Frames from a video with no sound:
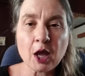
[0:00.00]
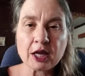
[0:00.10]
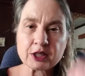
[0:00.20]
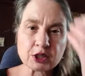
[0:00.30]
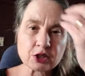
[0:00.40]

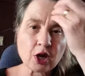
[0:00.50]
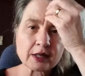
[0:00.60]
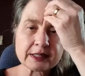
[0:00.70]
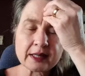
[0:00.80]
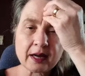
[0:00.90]
It
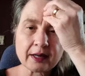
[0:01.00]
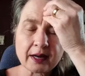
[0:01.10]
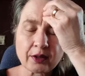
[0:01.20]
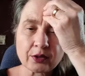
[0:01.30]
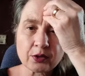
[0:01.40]
starts here in
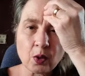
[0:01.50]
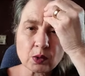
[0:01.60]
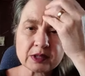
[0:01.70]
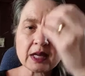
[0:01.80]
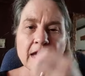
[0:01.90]
our
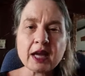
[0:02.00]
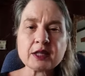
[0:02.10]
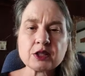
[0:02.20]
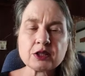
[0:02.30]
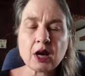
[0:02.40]
thoughts,
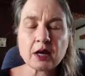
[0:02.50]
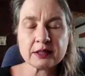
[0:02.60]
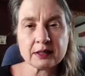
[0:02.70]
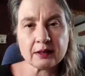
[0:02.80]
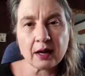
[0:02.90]
it
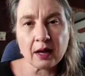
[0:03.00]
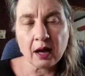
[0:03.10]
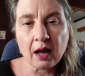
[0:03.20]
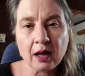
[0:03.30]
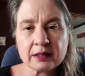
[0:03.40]
starts in our
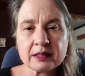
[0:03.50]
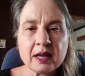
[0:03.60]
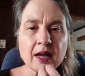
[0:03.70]
heart,